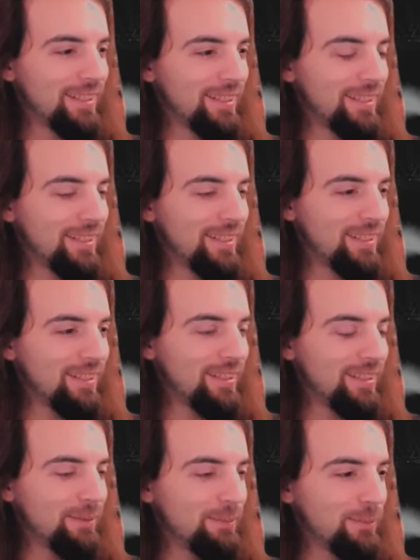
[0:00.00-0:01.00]

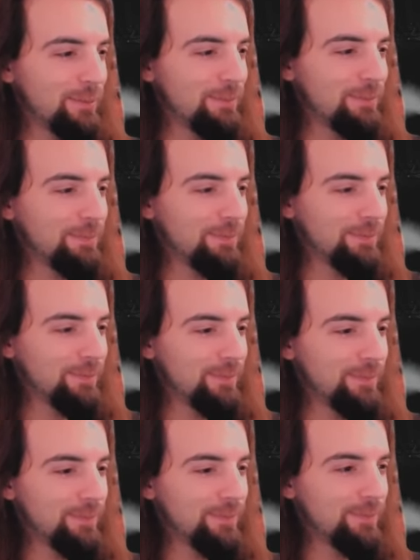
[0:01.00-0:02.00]

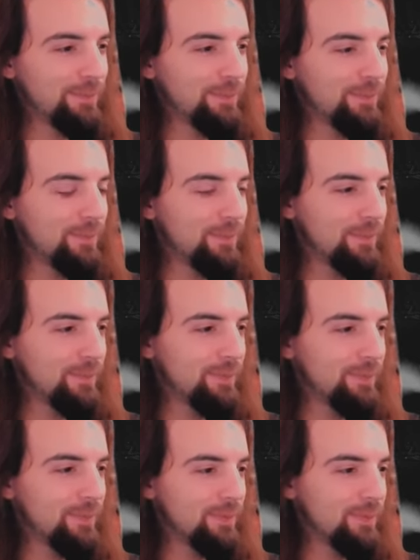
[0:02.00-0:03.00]

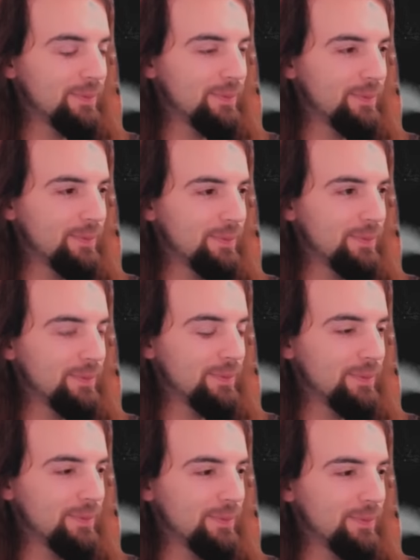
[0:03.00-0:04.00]

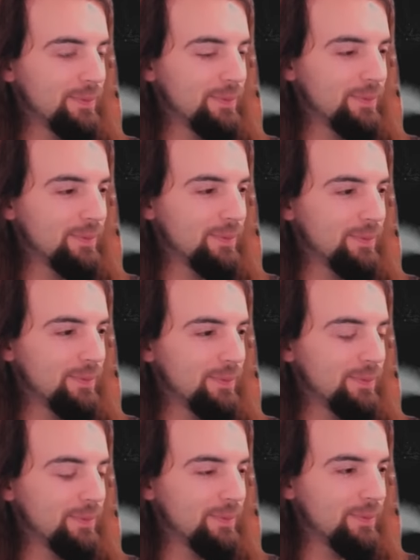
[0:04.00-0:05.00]

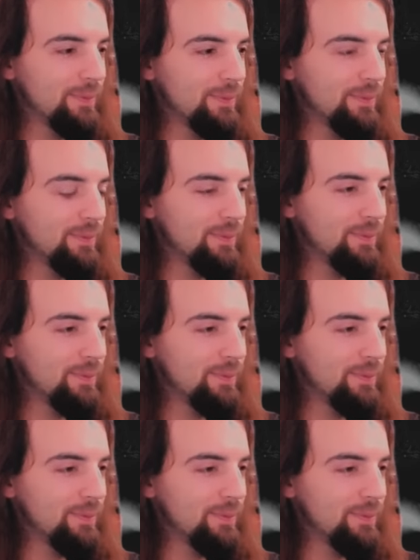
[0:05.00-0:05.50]
[no speech]